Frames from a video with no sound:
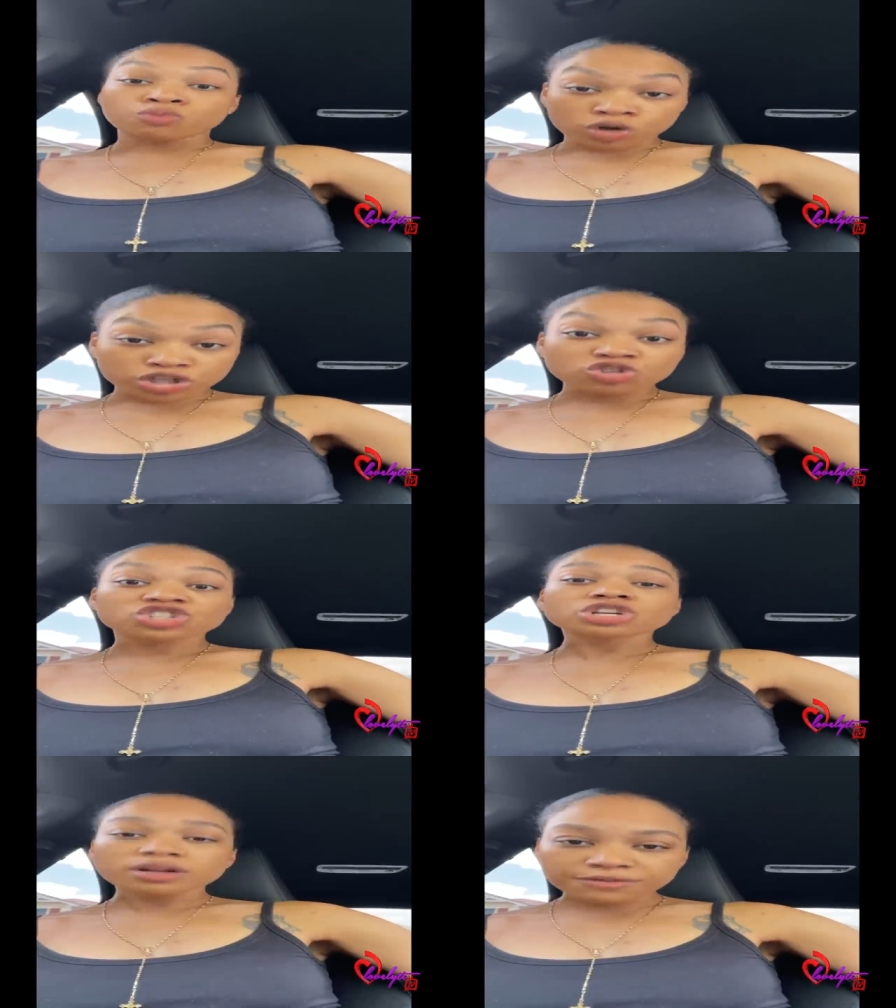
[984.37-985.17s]
What you
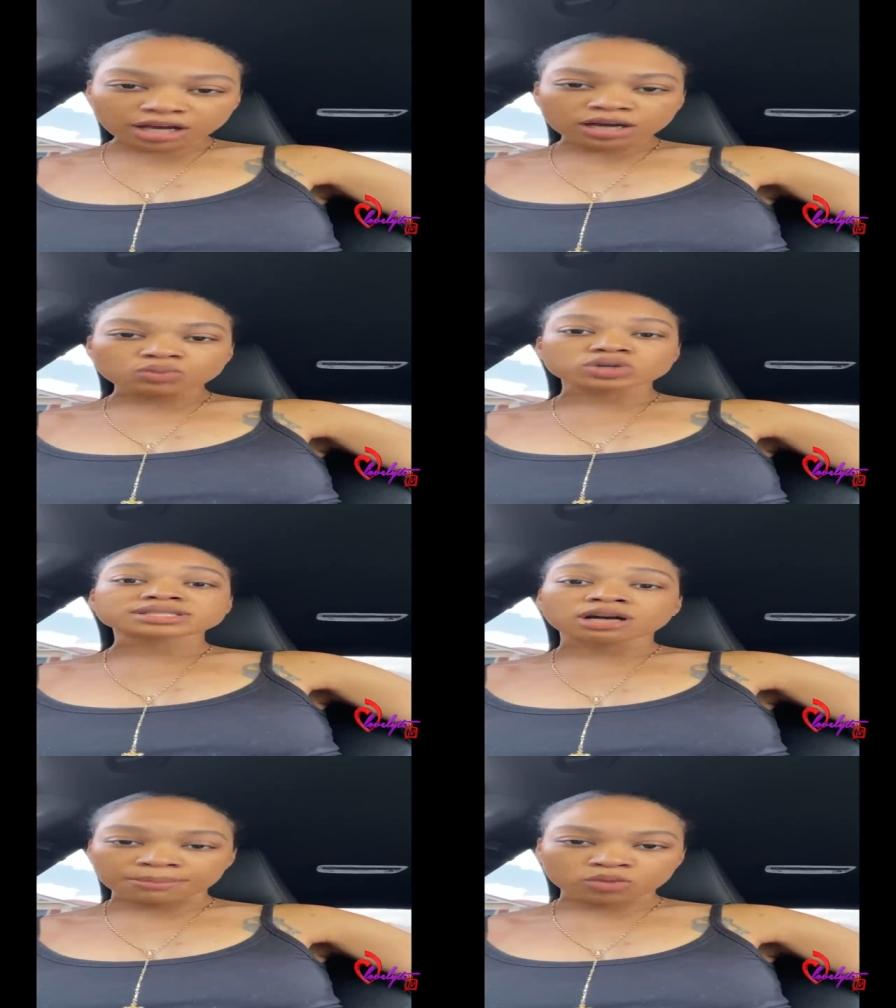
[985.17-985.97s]
should have done
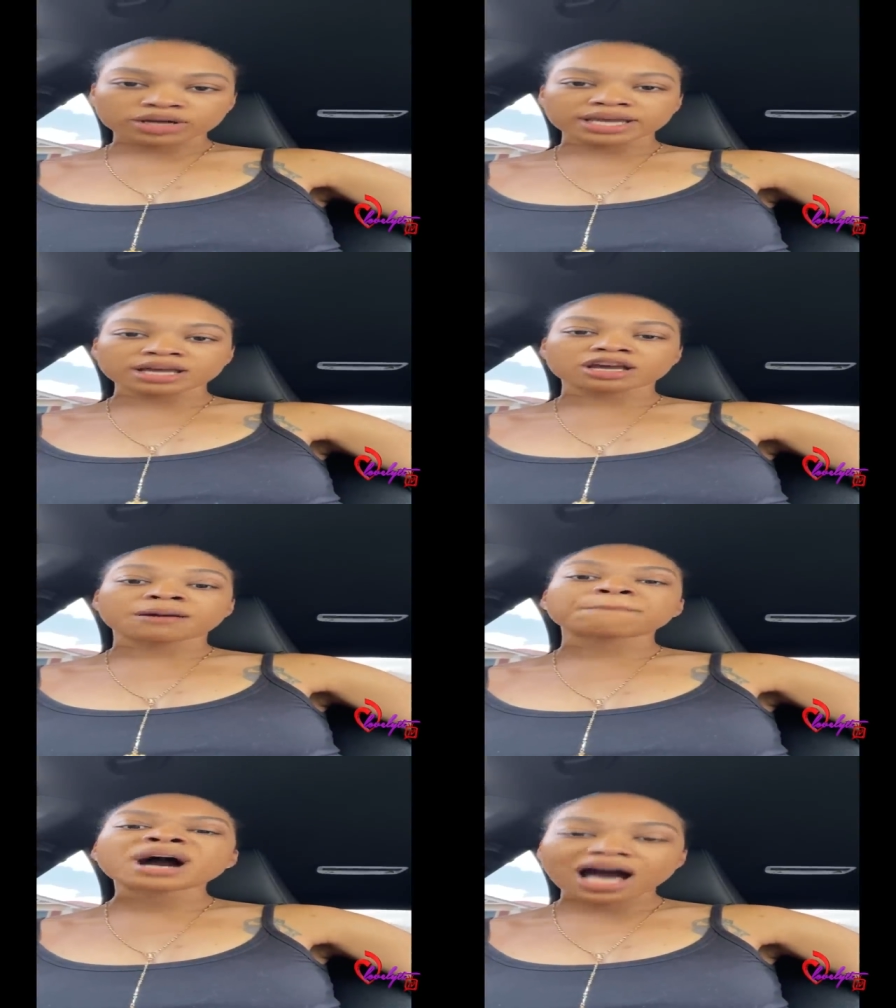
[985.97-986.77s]
was come on here
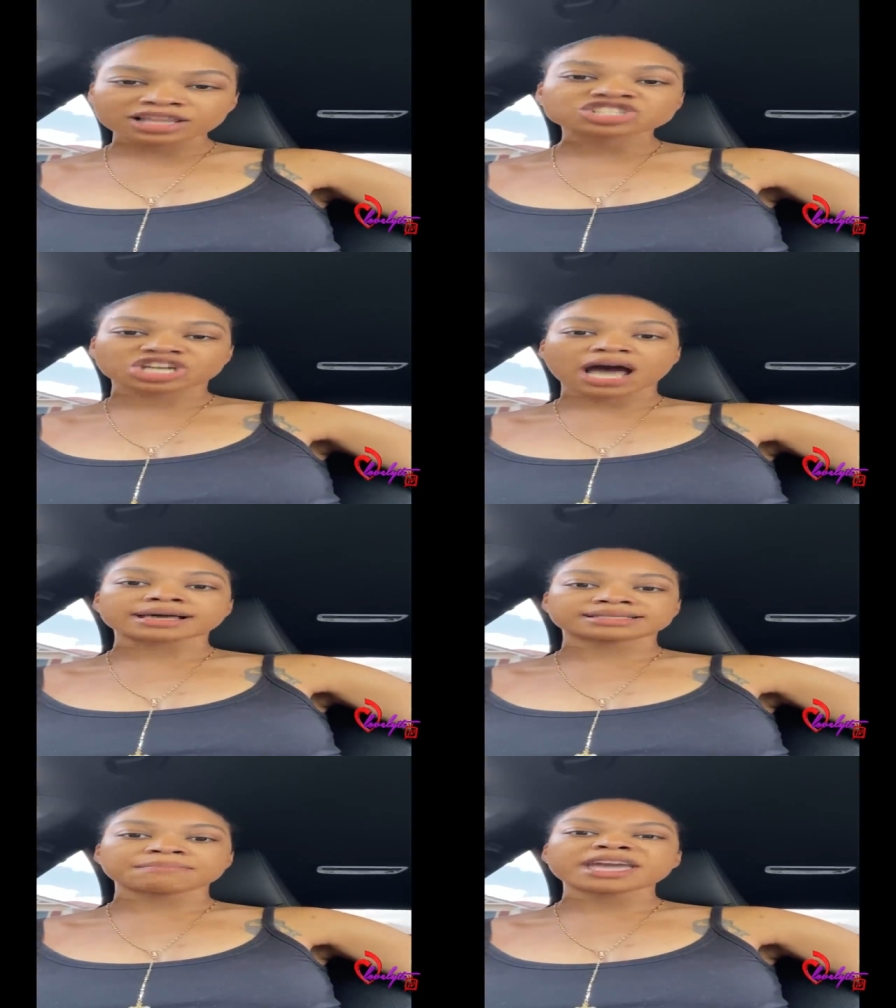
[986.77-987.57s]
and
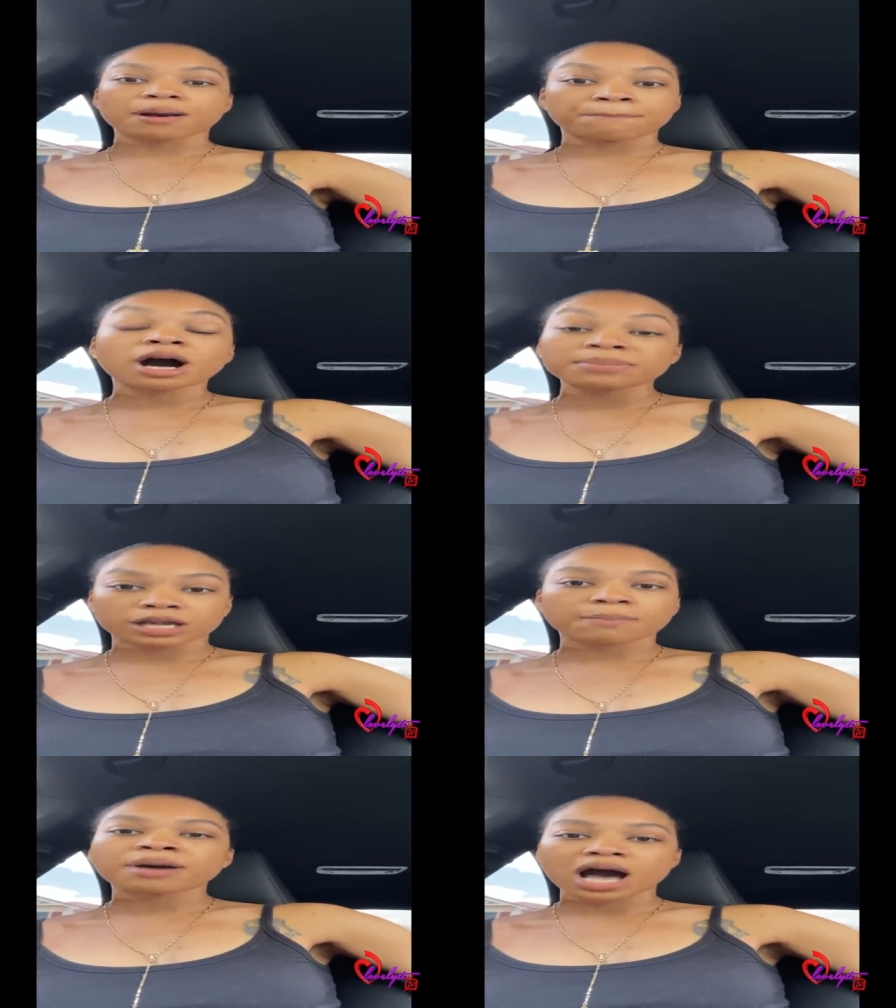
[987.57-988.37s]
apologize and make a
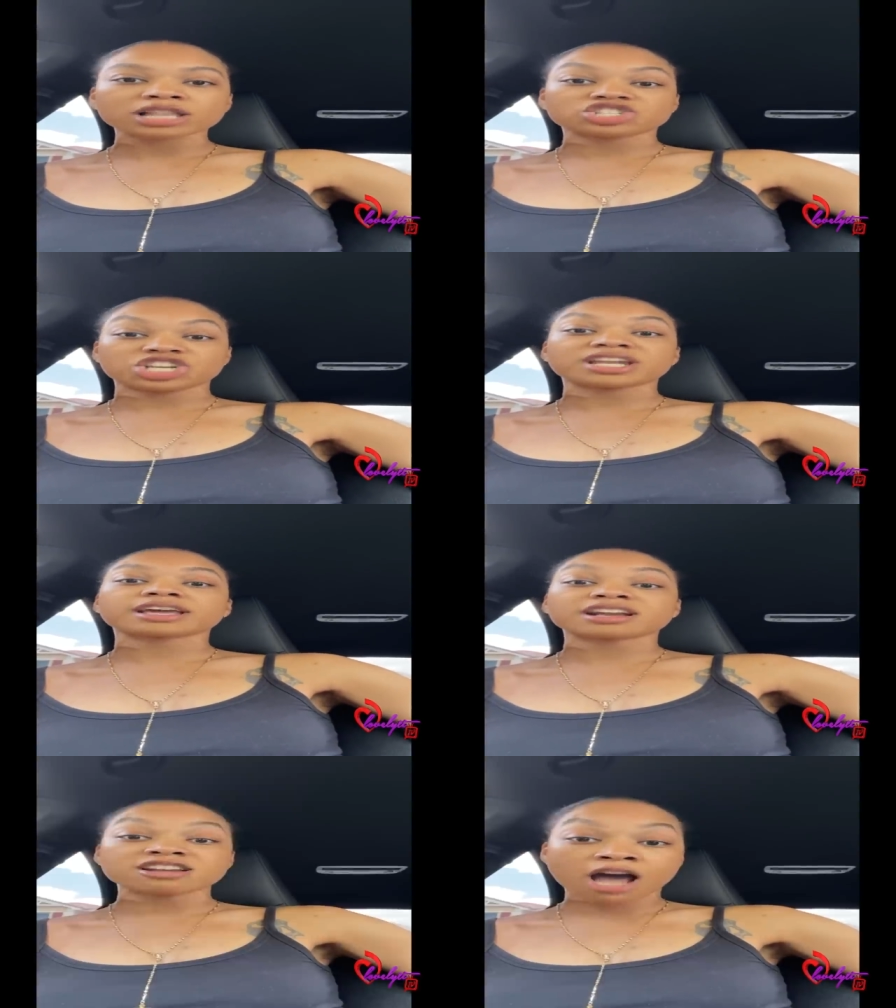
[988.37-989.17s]
public apology and
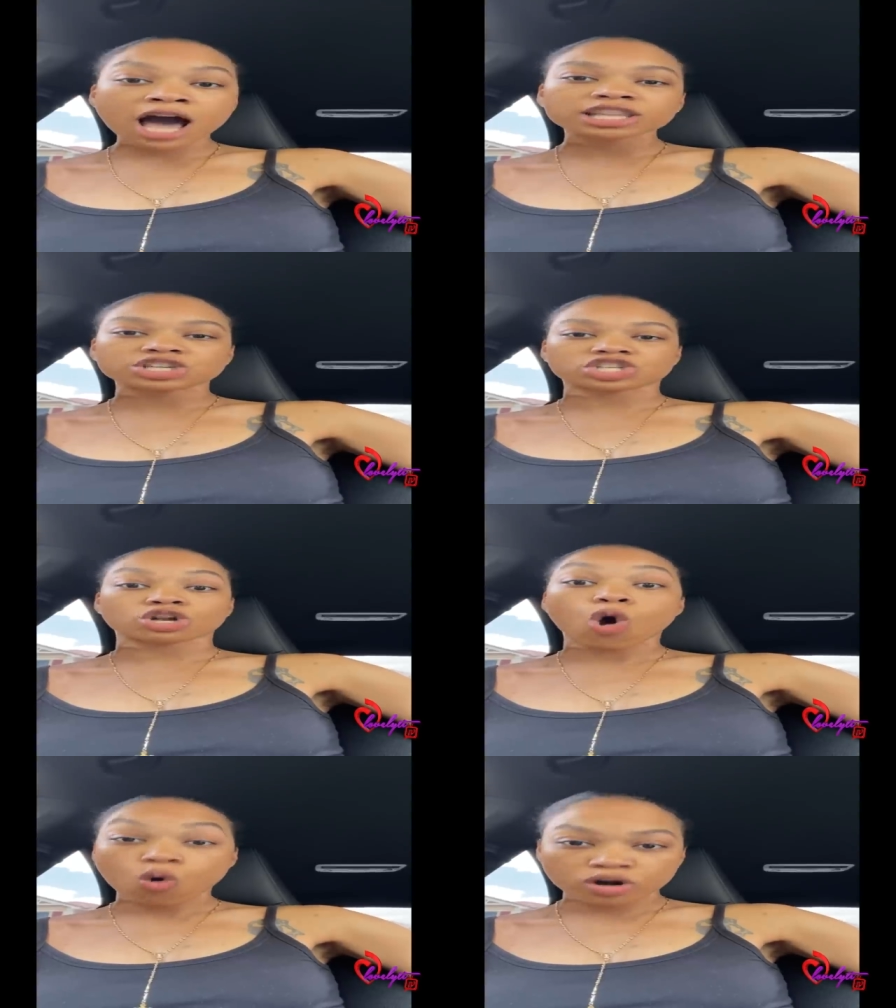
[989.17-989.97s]
acknowledge
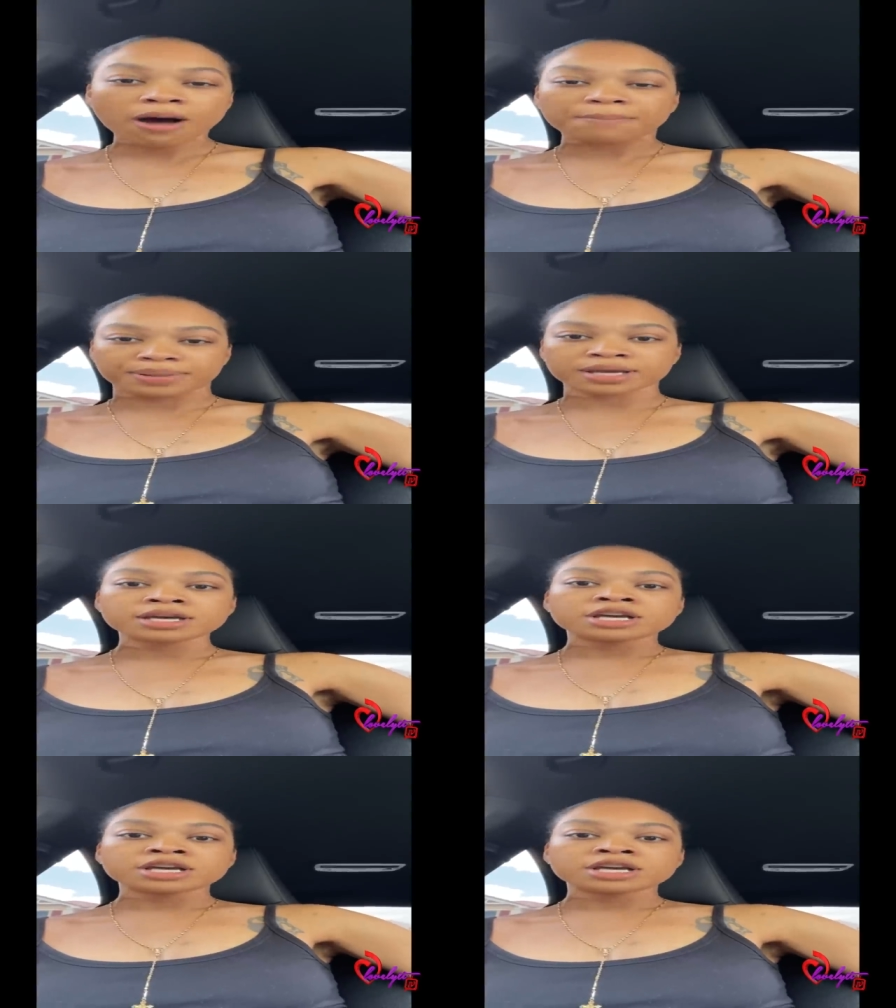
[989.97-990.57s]
and own up